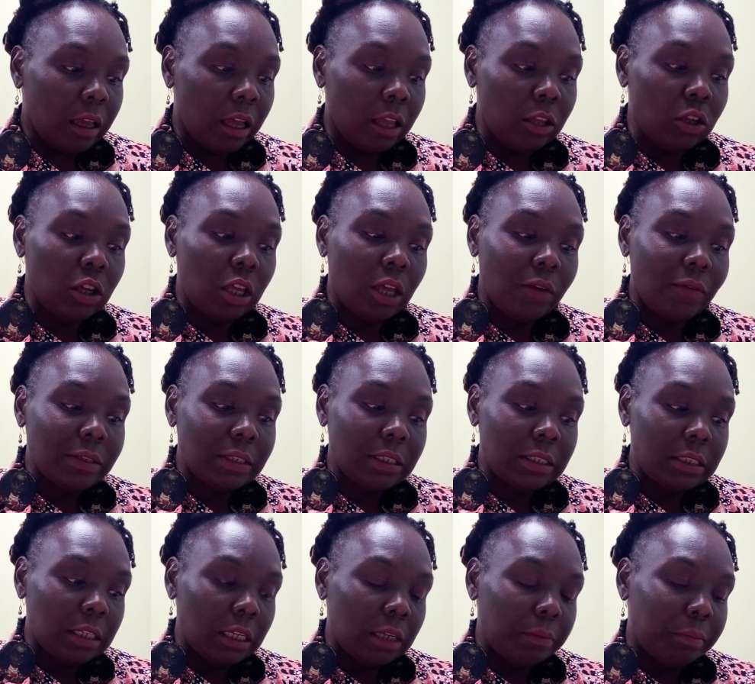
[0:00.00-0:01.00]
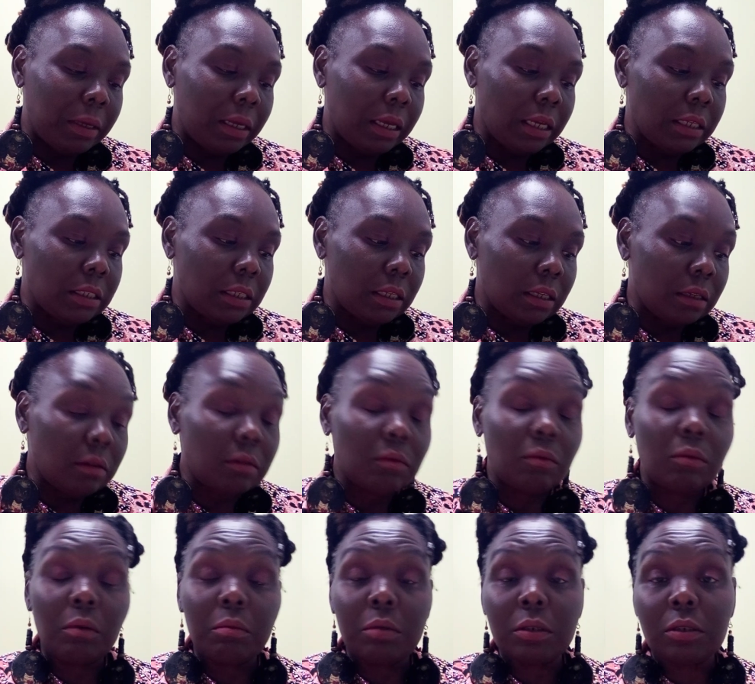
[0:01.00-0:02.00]
Can you give us a sneak peek into
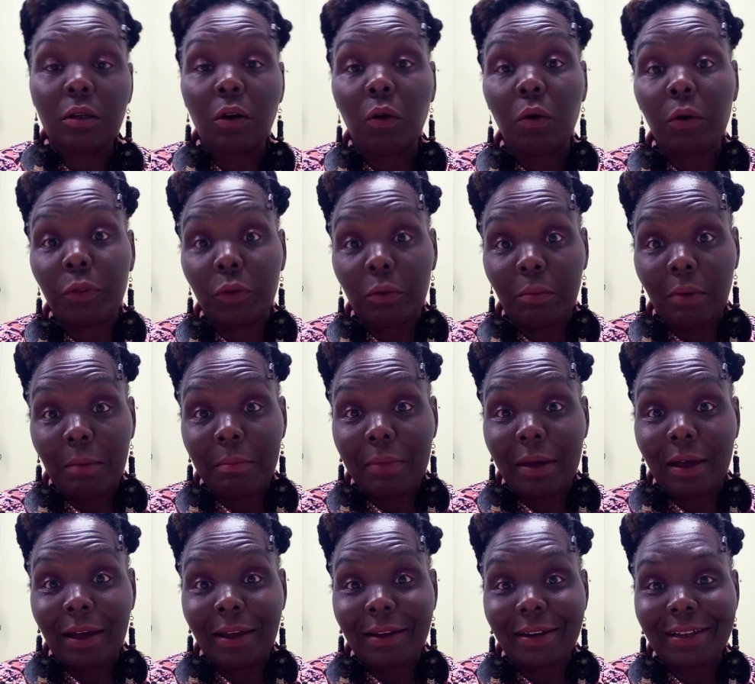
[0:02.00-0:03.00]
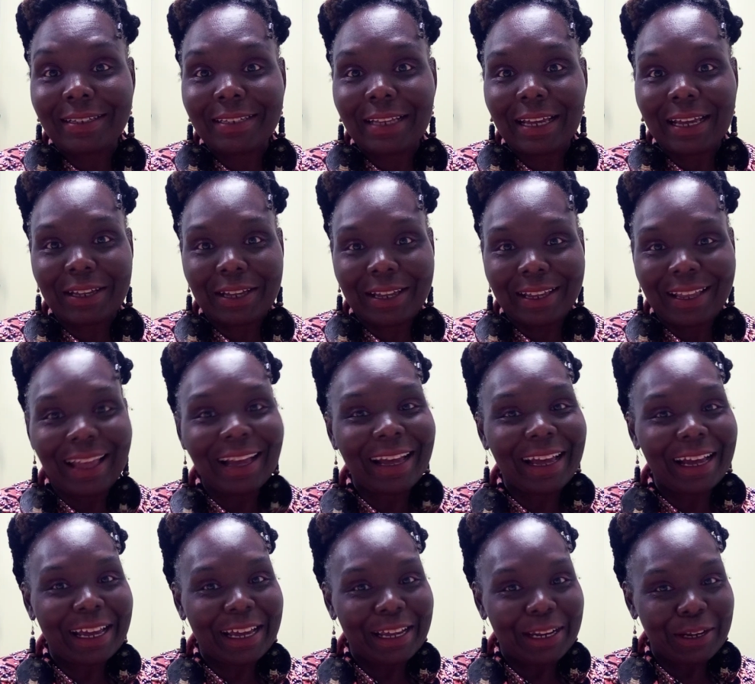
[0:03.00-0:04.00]
what was going through my mind? Because I got I
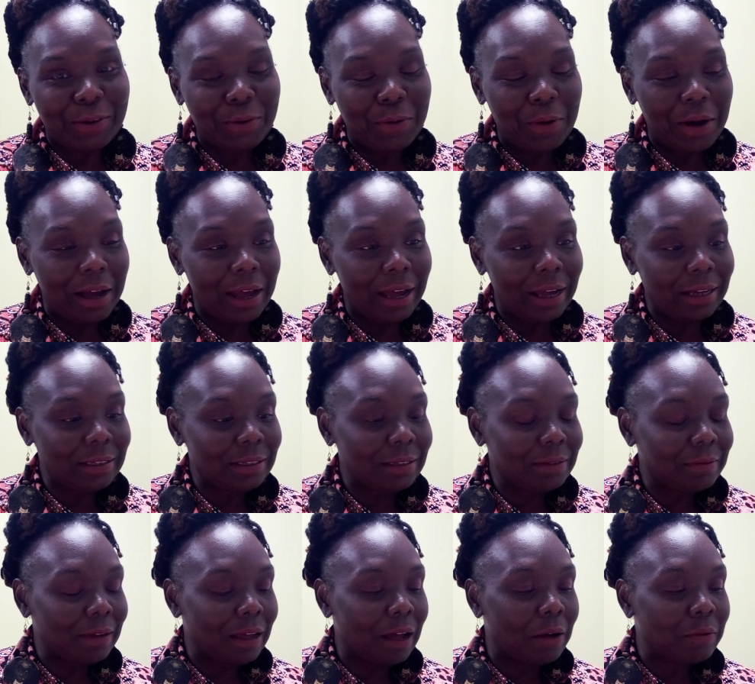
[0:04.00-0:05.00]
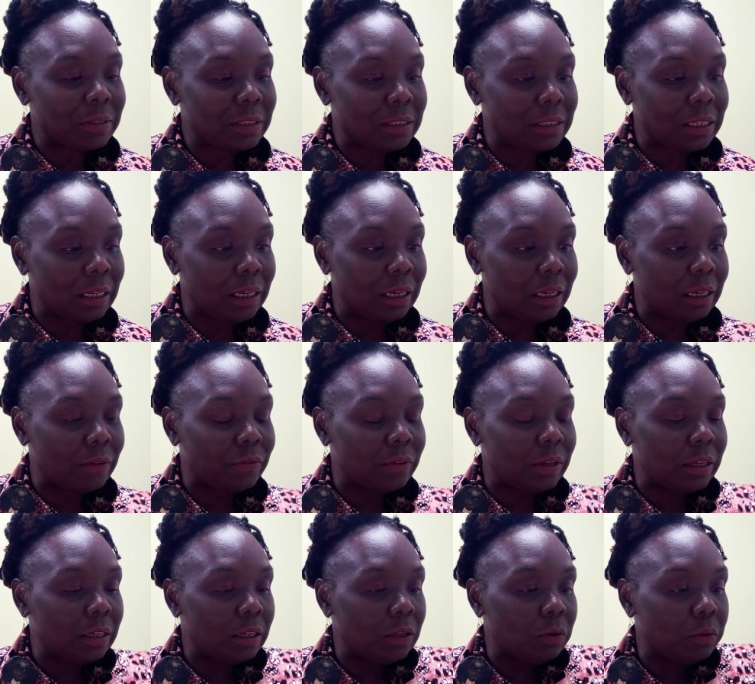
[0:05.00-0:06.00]
got kind of quiet. I was thinking of
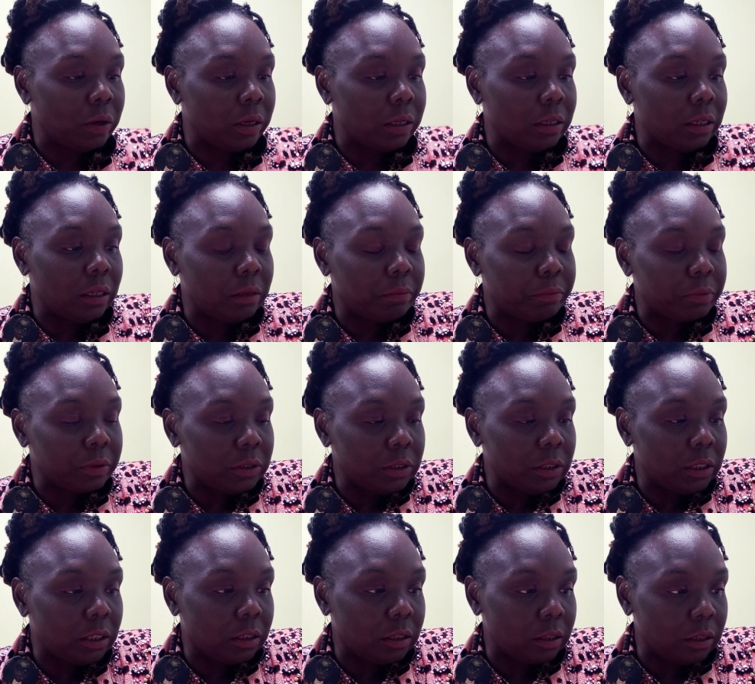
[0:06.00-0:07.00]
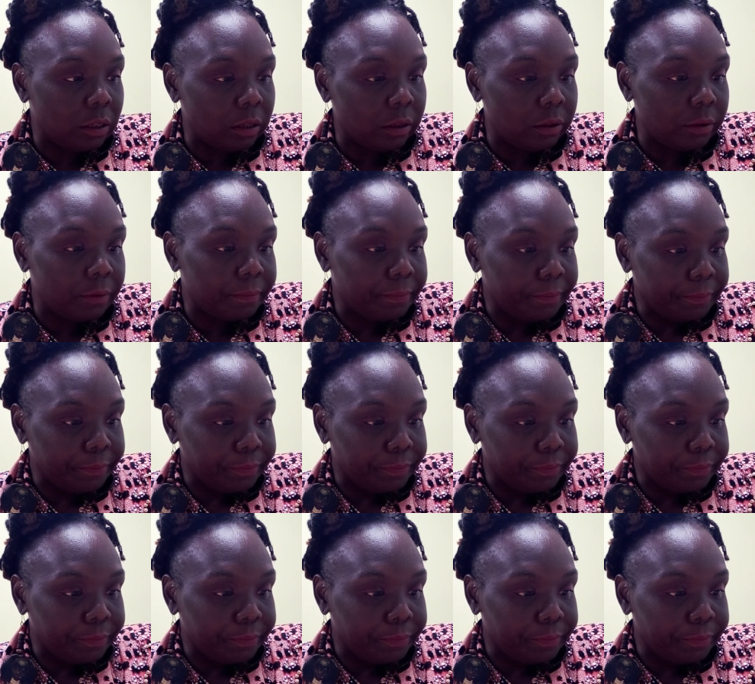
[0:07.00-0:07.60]
anyone in particular